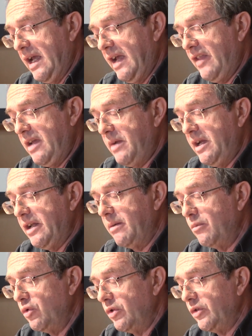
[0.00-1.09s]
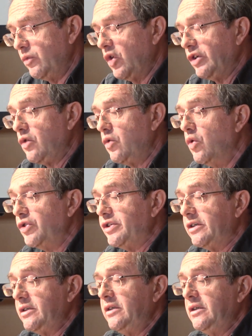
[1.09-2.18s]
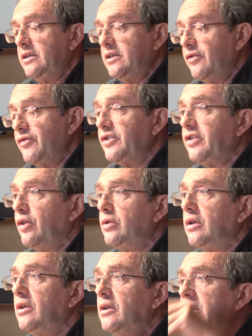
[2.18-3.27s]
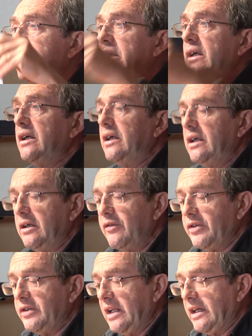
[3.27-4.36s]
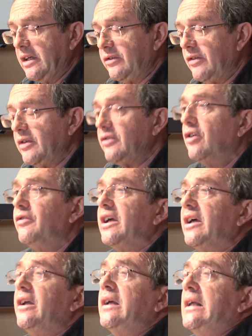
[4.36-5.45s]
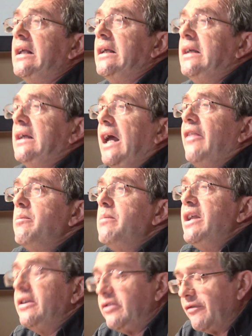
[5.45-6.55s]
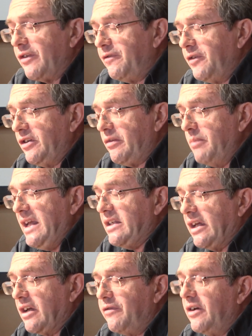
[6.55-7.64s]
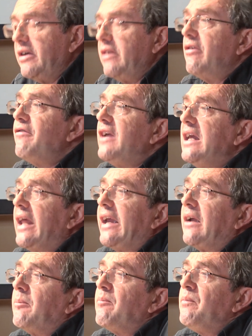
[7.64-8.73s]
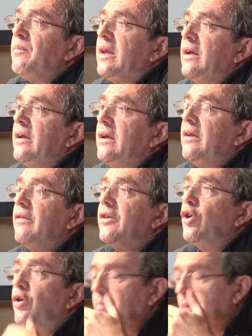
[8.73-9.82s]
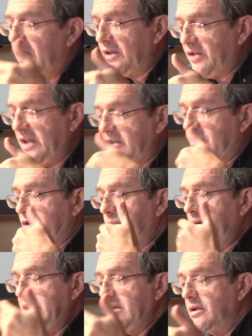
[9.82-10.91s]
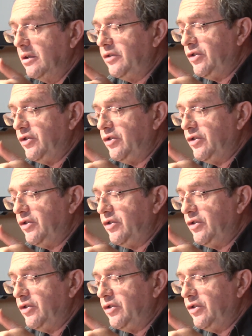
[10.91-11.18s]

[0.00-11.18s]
and they made up more than 1/4 of the total of the delegates of the Soviet. And the minutes of the first meeting are very revealing. The non-partyists appealed